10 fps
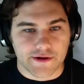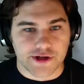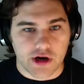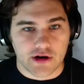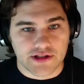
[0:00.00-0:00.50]

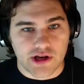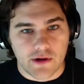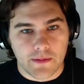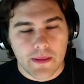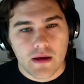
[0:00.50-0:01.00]
sure.
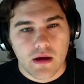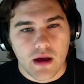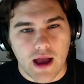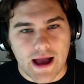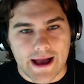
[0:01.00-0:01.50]
So
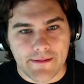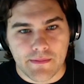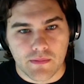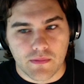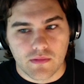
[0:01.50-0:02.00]

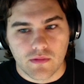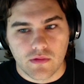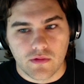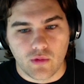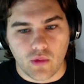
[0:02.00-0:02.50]

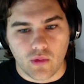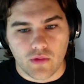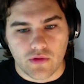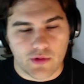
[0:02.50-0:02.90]
the